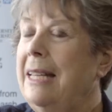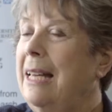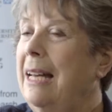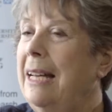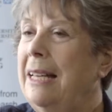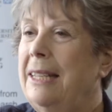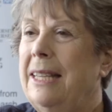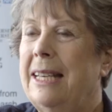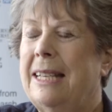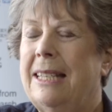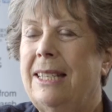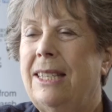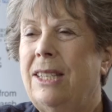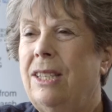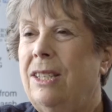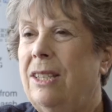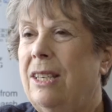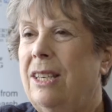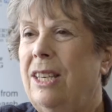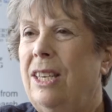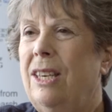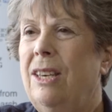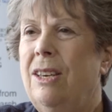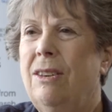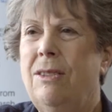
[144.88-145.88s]
And that's
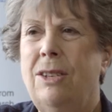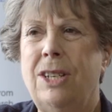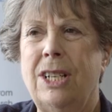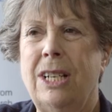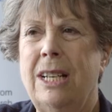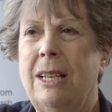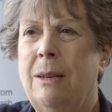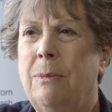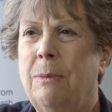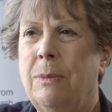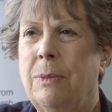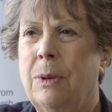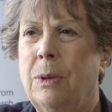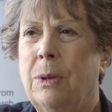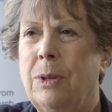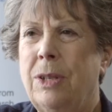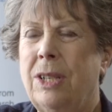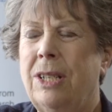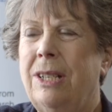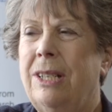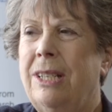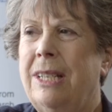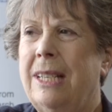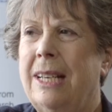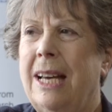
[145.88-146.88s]
hugely
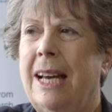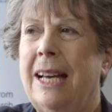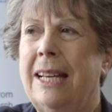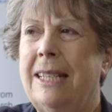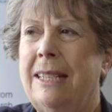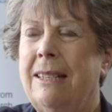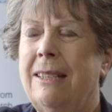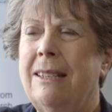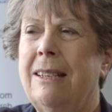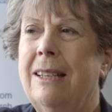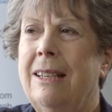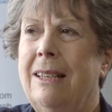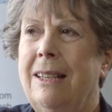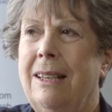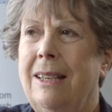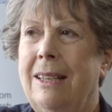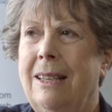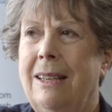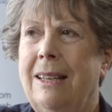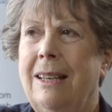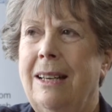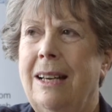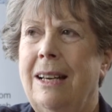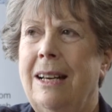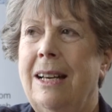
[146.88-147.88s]
important, and
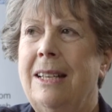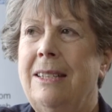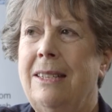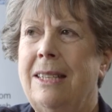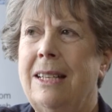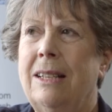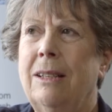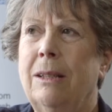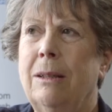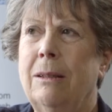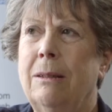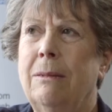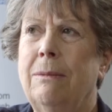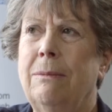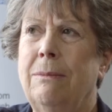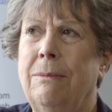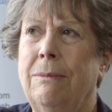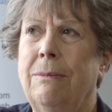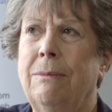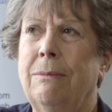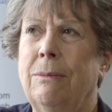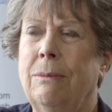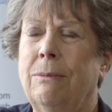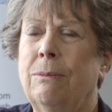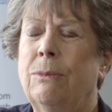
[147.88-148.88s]
until
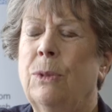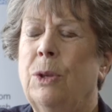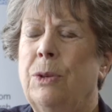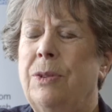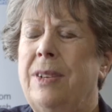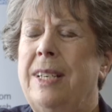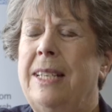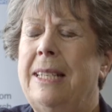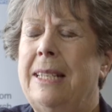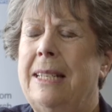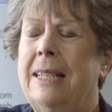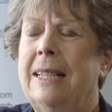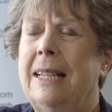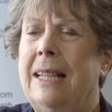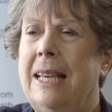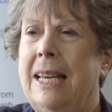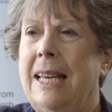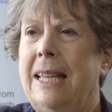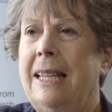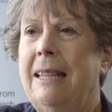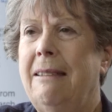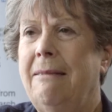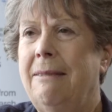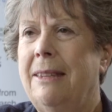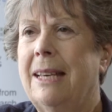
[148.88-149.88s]
more
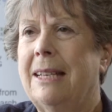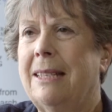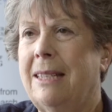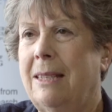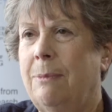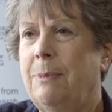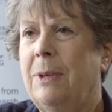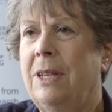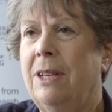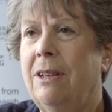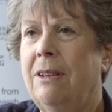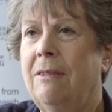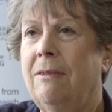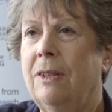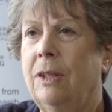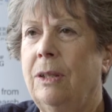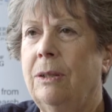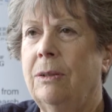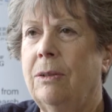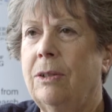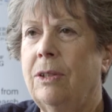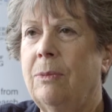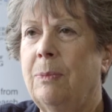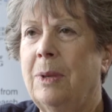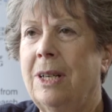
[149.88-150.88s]
recently that's been
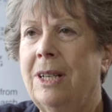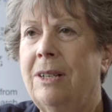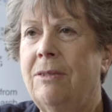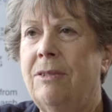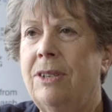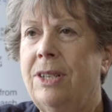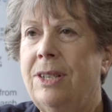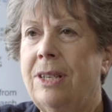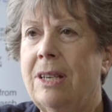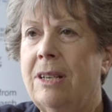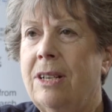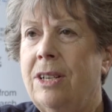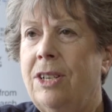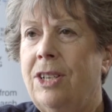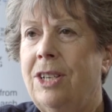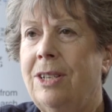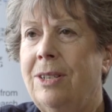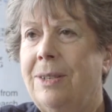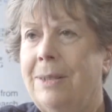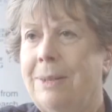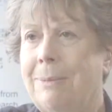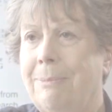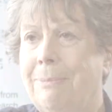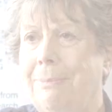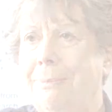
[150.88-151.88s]
overlooked by researchers.